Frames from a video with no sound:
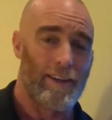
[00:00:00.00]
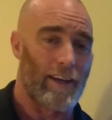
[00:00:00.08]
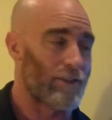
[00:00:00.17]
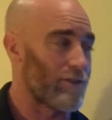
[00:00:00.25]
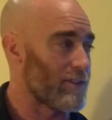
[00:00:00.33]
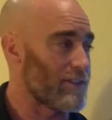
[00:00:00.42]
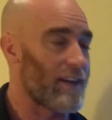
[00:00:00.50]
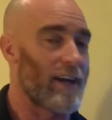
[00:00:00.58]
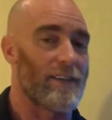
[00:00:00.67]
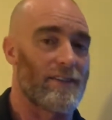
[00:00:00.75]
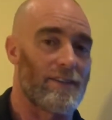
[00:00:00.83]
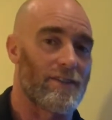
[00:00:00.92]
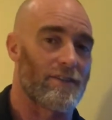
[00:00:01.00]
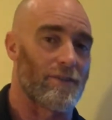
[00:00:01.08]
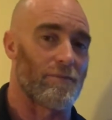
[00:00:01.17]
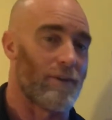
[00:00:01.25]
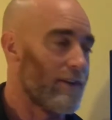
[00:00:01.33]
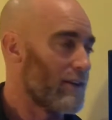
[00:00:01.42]
at your entire
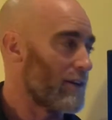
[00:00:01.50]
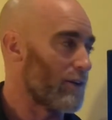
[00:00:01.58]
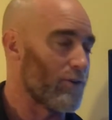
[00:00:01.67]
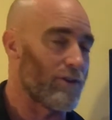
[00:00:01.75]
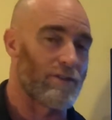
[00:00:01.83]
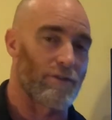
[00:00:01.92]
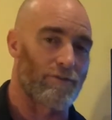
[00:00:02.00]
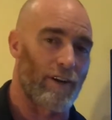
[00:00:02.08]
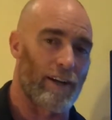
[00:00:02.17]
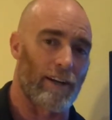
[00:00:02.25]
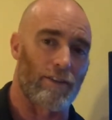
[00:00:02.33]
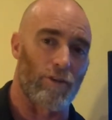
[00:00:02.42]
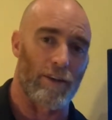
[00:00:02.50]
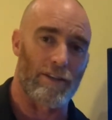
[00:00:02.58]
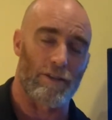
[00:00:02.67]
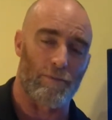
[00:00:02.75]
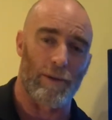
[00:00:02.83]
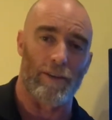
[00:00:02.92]
system in order to find out the
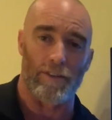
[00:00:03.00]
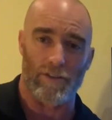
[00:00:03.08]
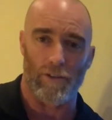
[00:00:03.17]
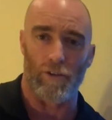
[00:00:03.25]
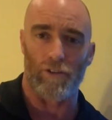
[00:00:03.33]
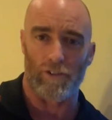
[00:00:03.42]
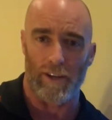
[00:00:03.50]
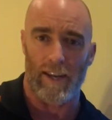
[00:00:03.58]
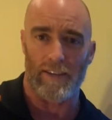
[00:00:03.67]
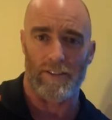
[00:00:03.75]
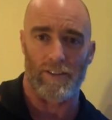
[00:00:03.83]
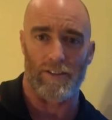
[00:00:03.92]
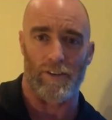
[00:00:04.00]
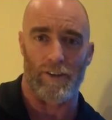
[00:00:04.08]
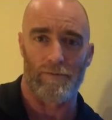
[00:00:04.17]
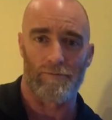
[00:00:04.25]
recipe and the solution necessary.